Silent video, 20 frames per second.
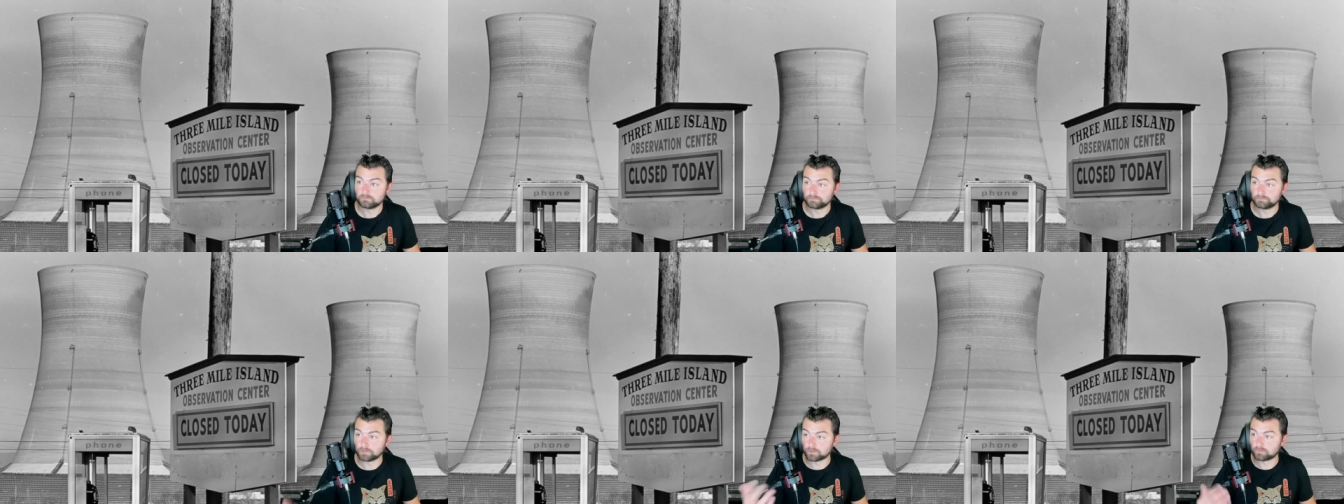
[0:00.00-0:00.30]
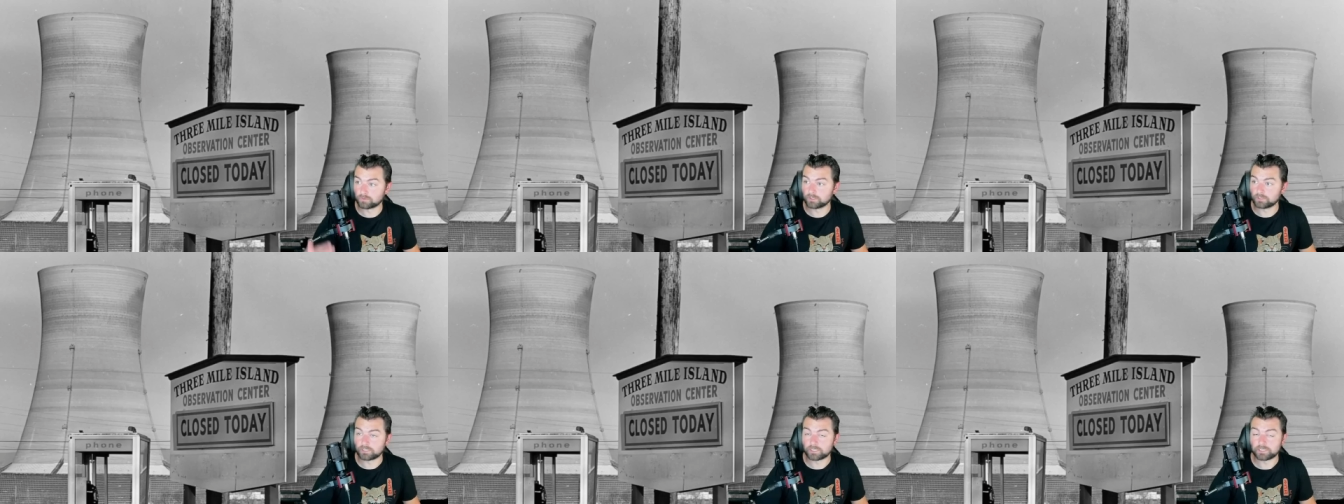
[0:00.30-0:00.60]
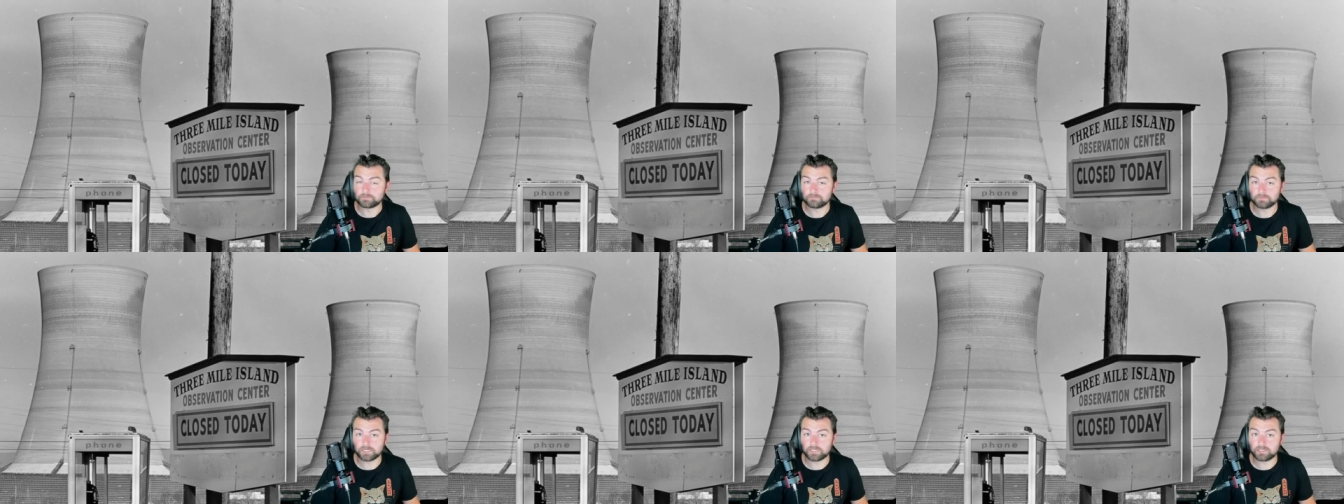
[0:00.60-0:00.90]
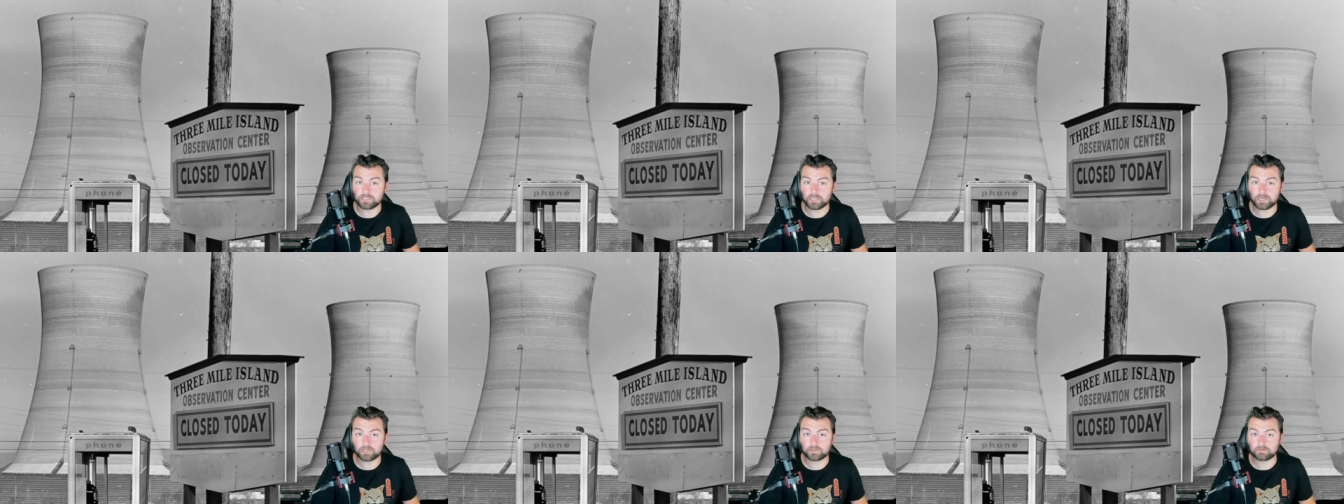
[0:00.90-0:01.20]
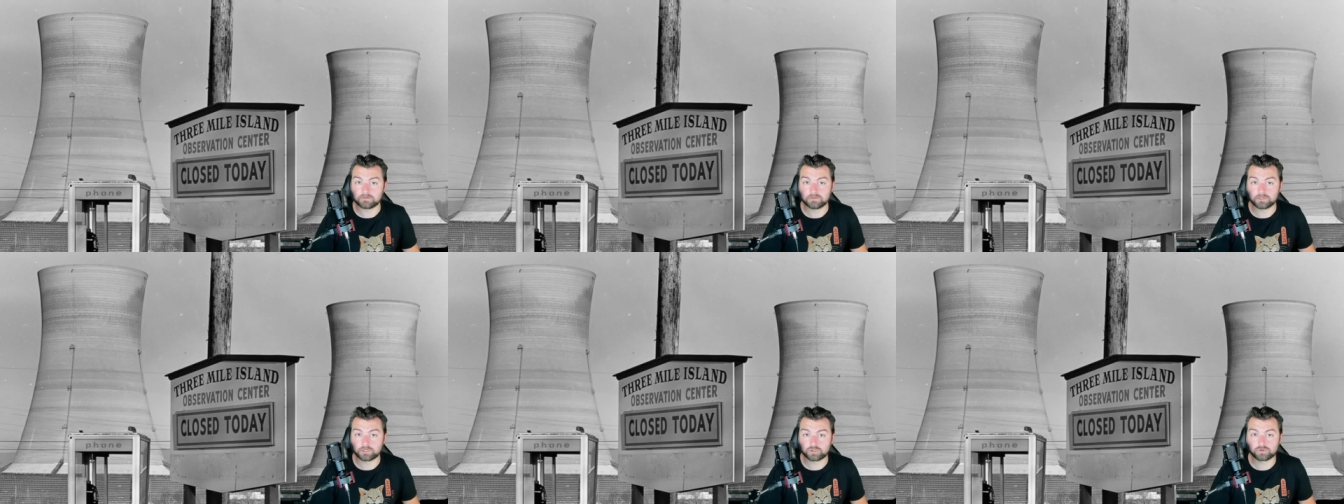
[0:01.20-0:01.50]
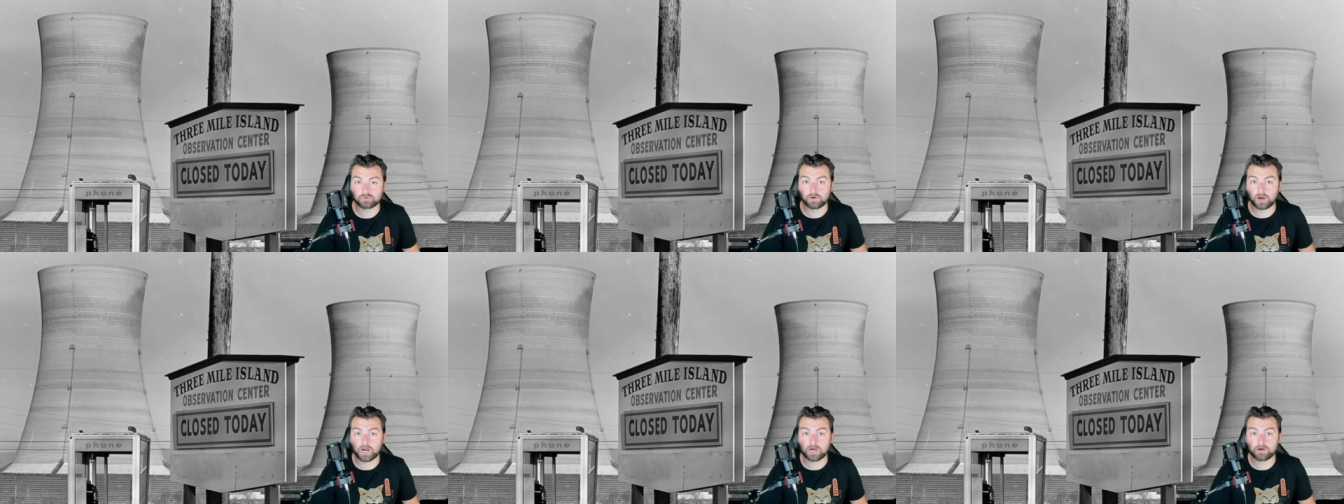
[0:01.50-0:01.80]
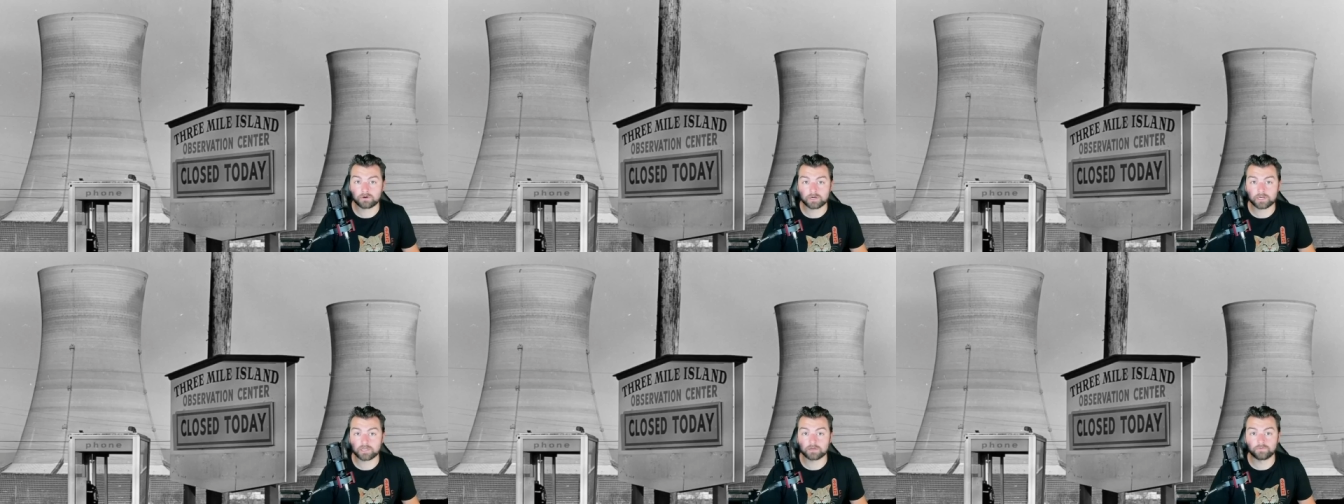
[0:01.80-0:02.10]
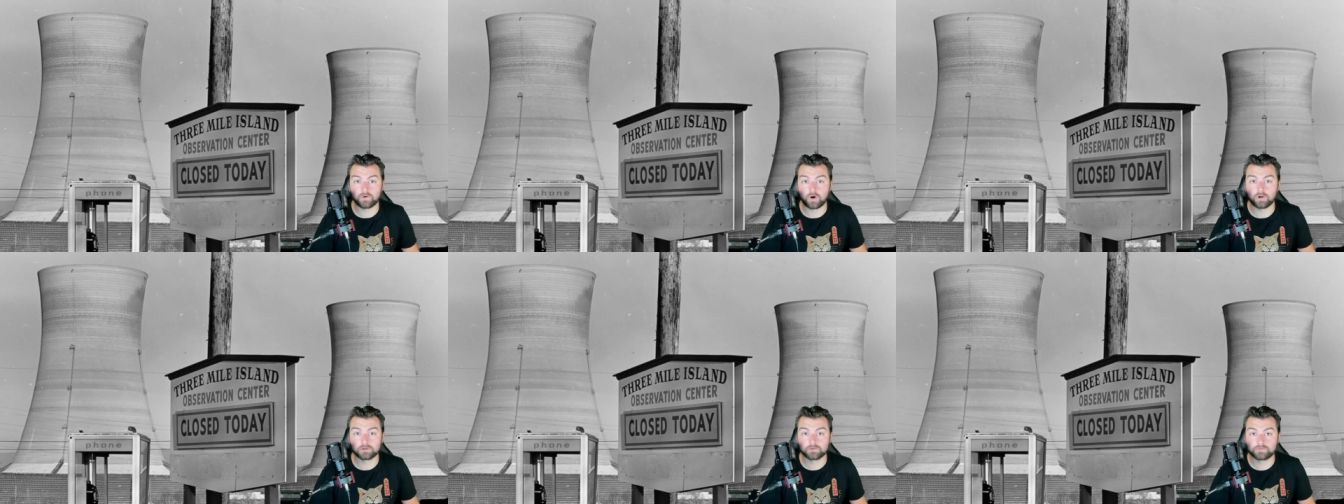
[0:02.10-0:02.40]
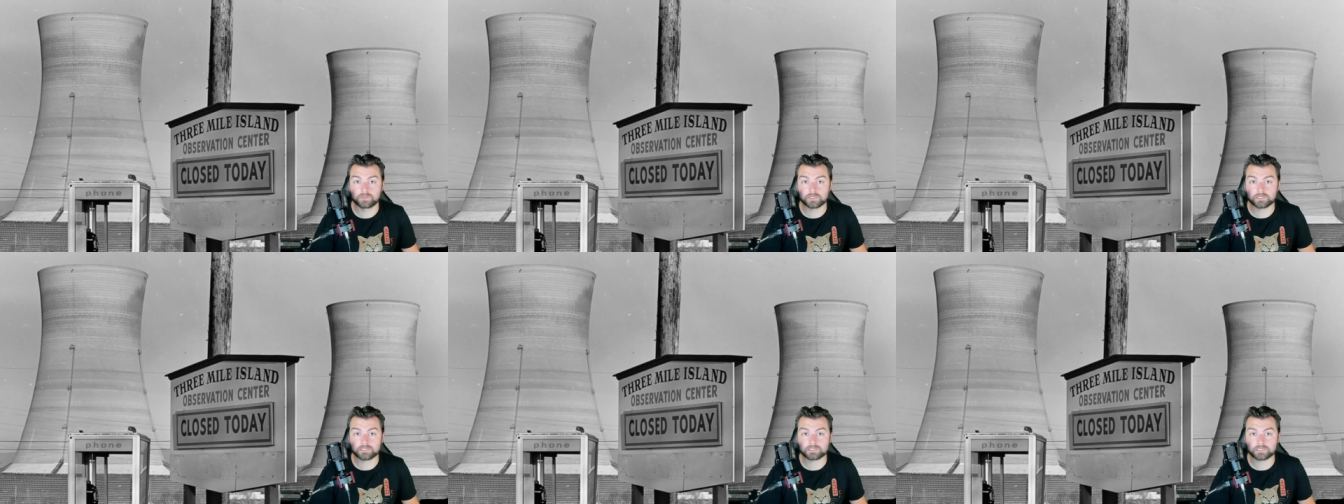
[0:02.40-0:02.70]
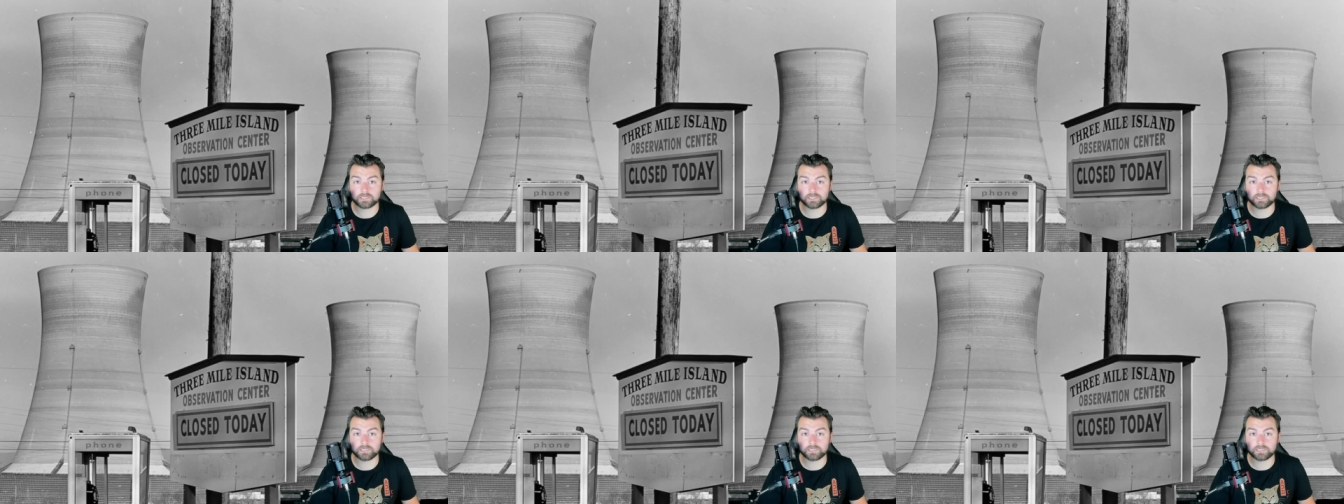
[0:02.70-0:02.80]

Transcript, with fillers: But really, in the end, the true irony of all of this